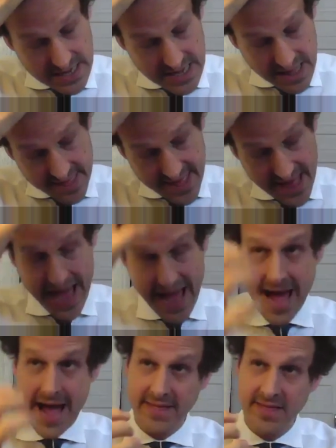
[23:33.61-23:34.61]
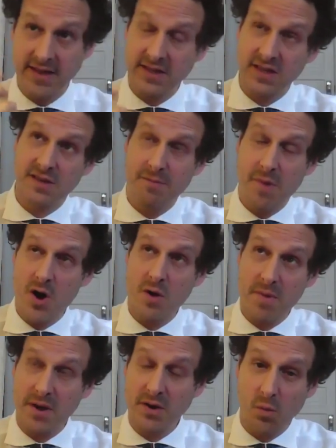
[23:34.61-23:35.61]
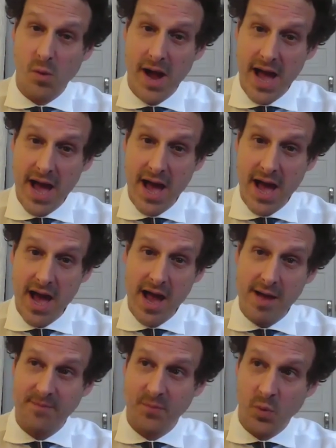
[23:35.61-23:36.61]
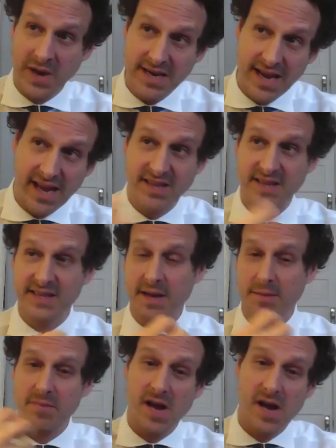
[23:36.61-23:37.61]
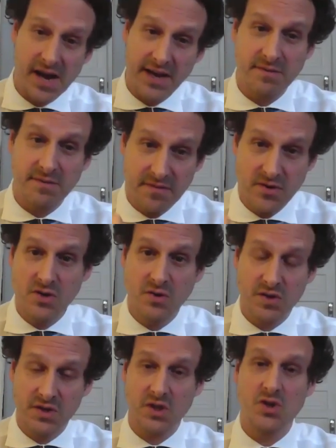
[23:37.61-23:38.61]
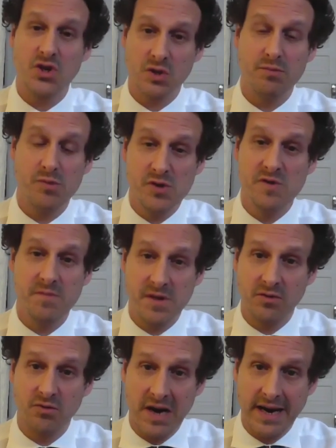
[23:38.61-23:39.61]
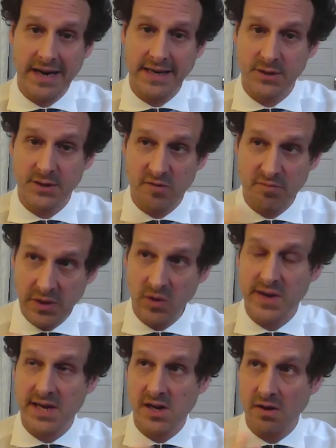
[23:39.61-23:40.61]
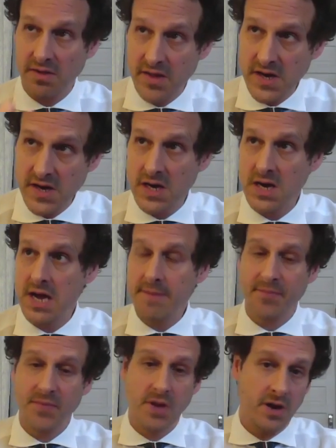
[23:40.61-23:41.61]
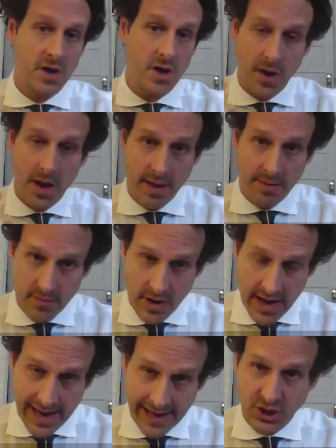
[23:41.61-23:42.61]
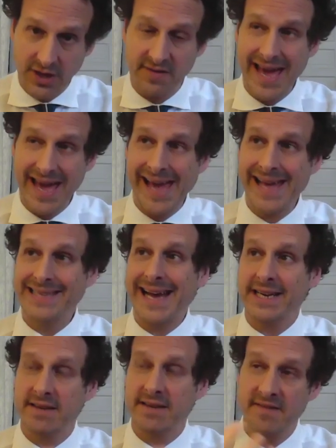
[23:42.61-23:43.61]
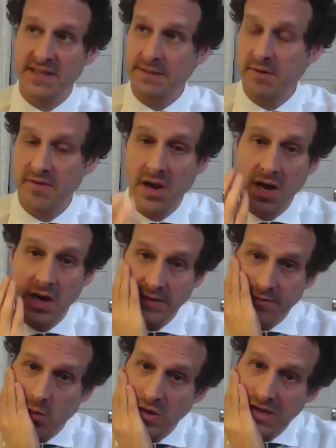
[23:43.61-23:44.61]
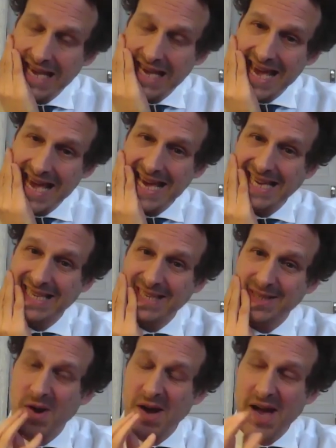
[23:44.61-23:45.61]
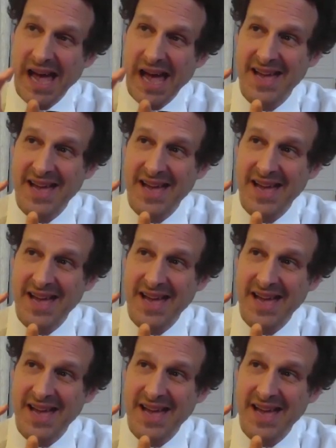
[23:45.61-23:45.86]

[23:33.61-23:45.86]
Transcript: that this is a moment where we need some kind of new social movement, right? Sort of building on the, HIV/AIDS activism of the last 40 years, where